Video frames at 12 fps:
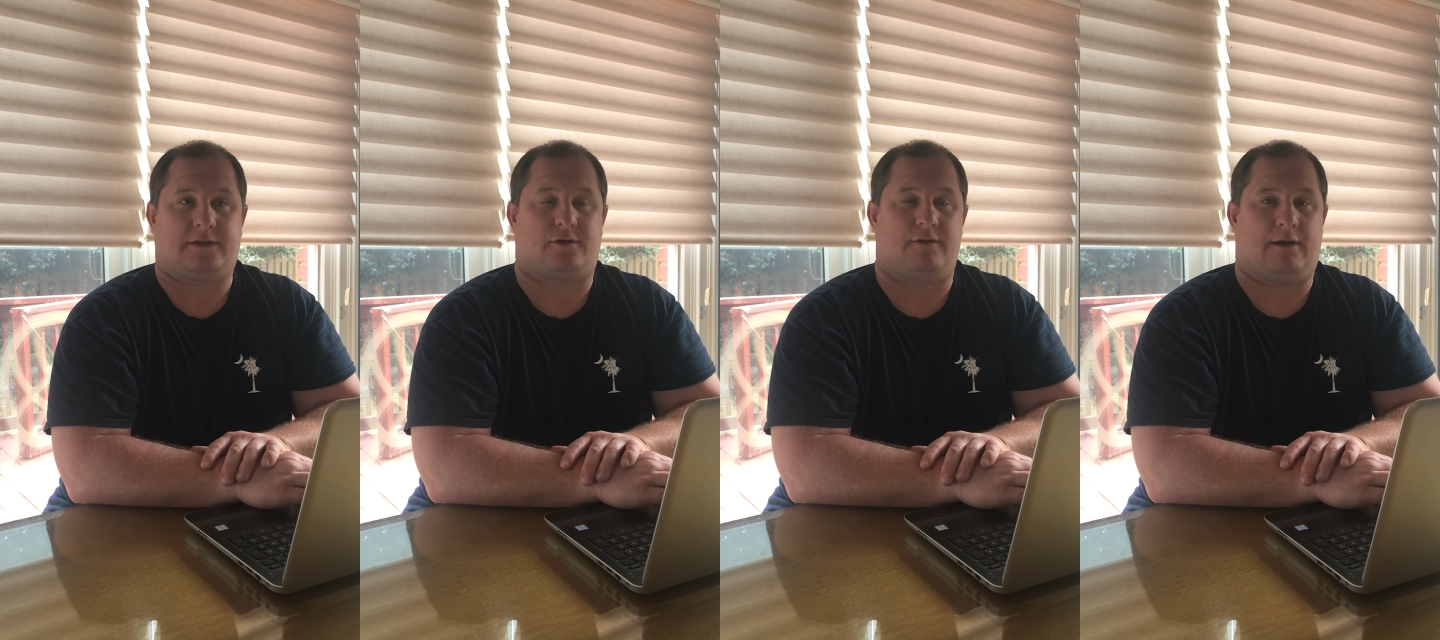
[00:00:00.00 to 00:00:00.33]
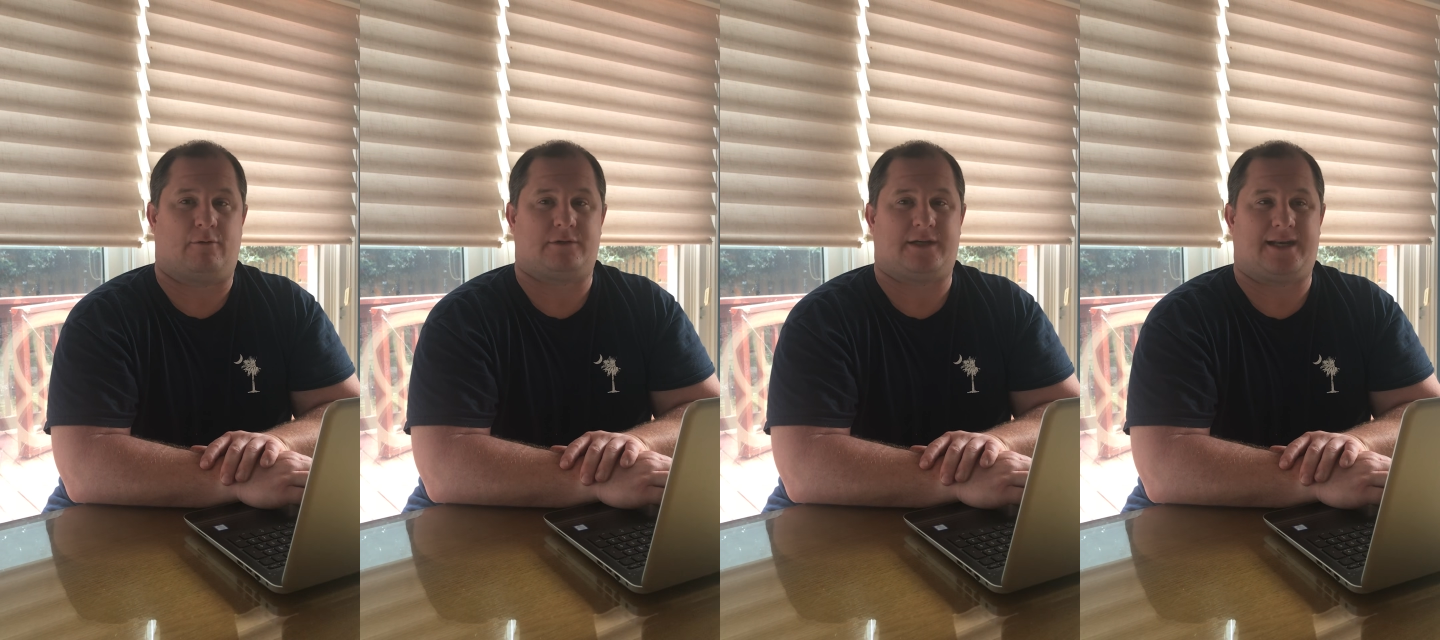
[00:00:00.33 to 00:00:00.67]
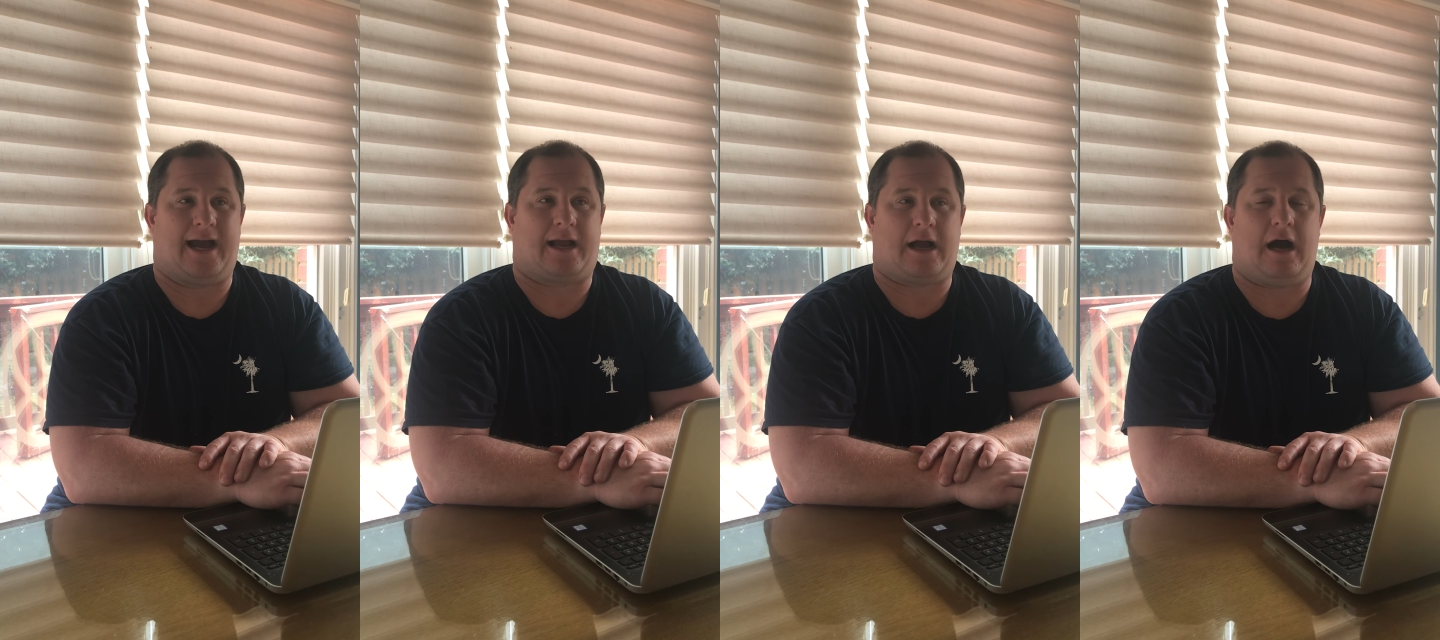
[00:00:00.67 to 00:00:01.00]
So there was a
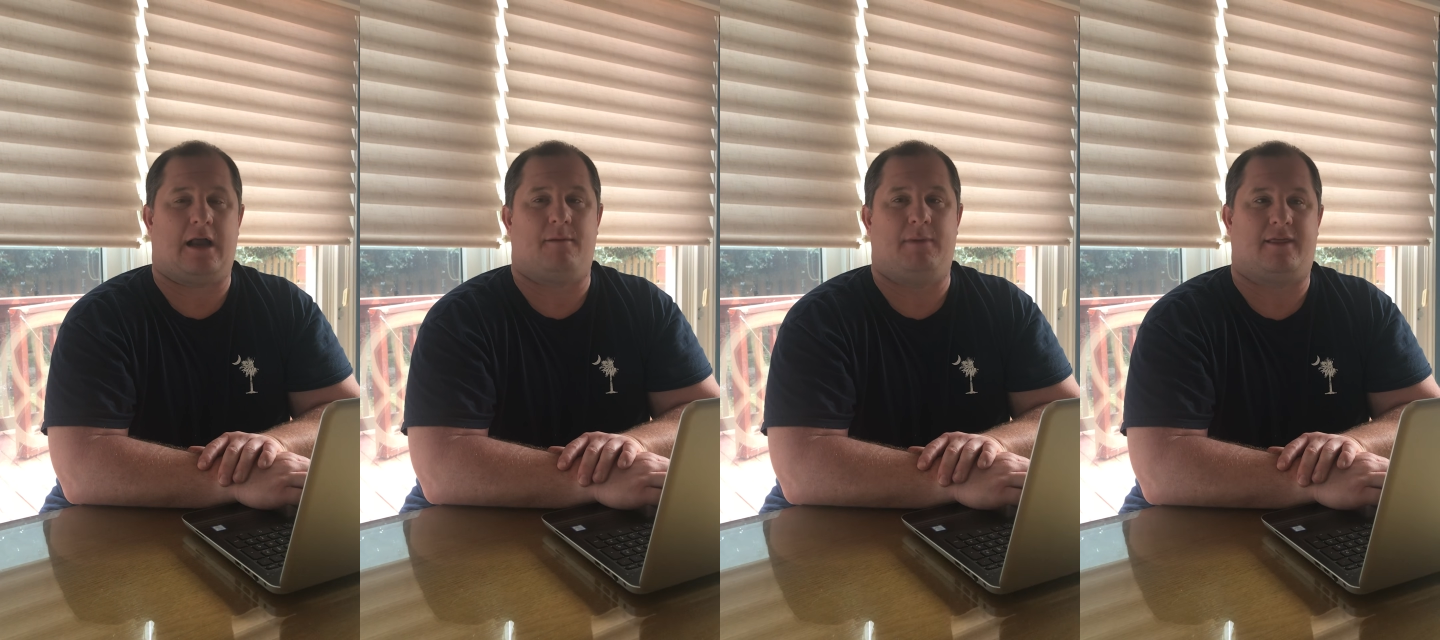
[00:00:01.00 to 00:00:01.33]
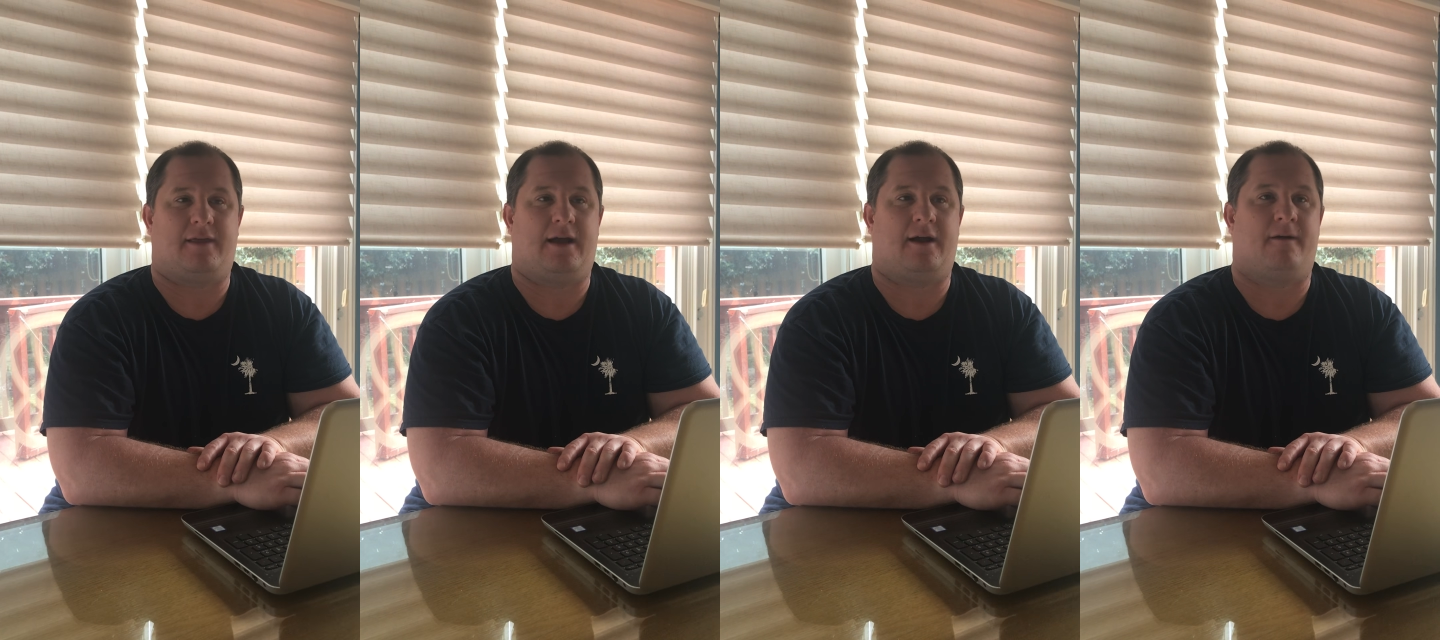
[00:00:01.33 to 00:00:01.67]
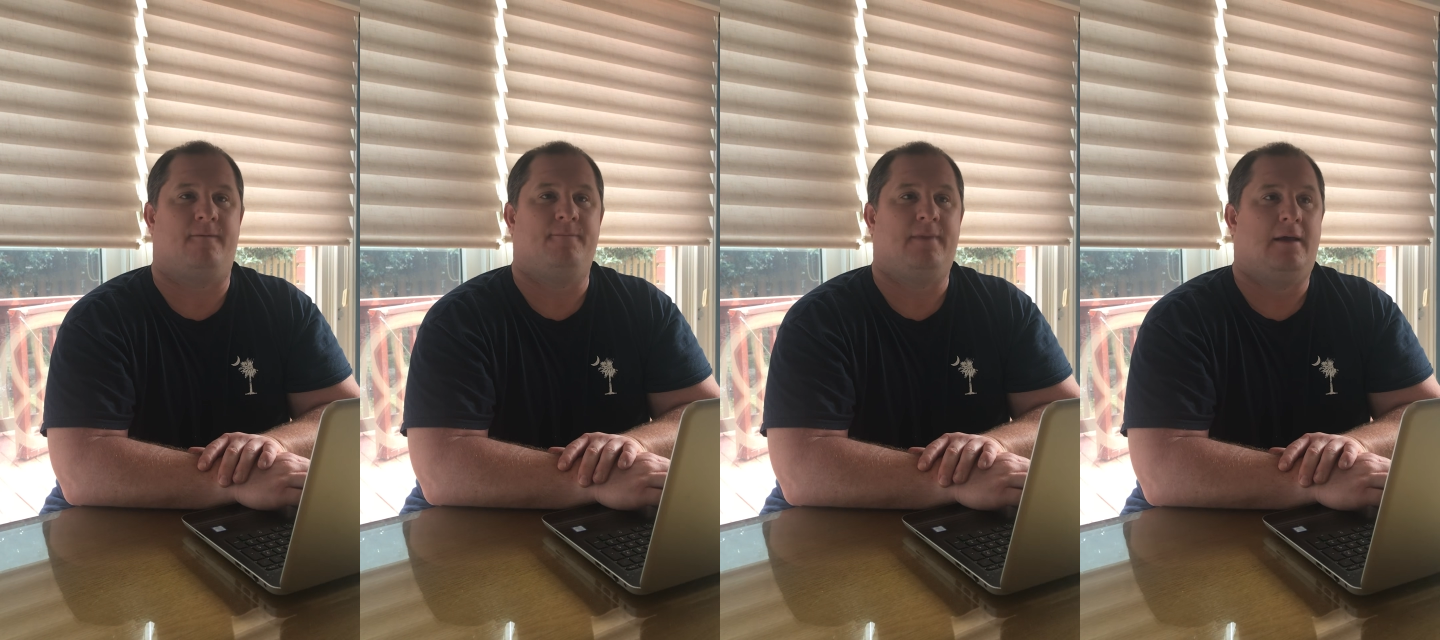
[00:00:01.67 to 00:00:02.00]
dichotomy there,